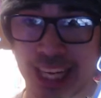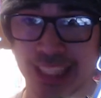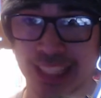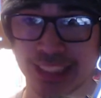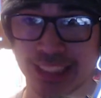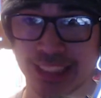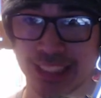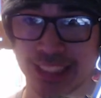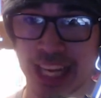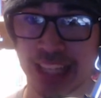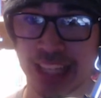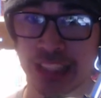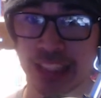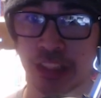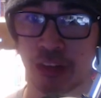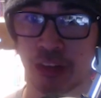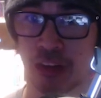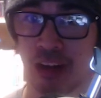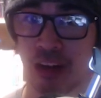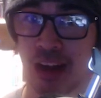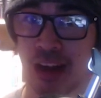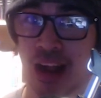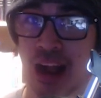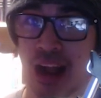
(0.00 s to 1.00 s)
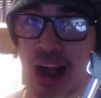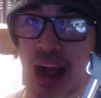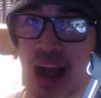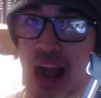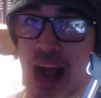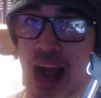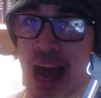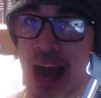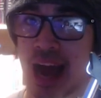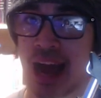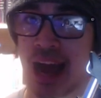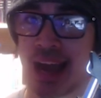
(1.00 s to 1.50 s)
center.
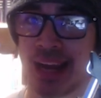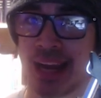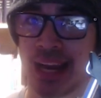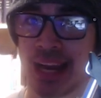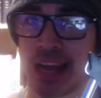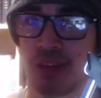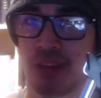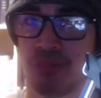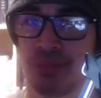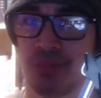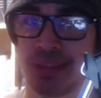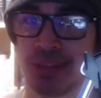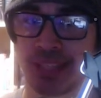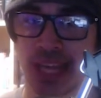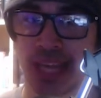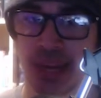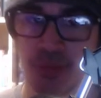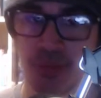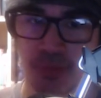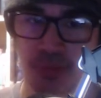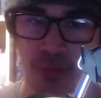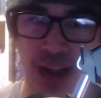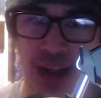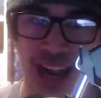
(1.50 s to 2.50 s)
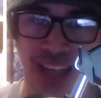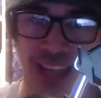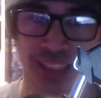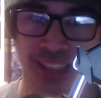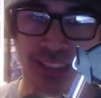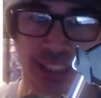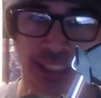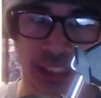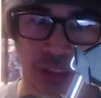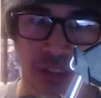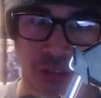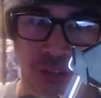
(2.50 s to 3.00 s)
I have been a
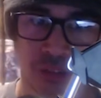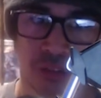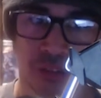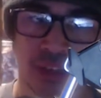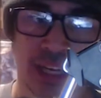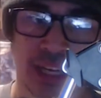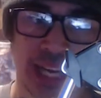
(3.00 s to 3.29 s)
massive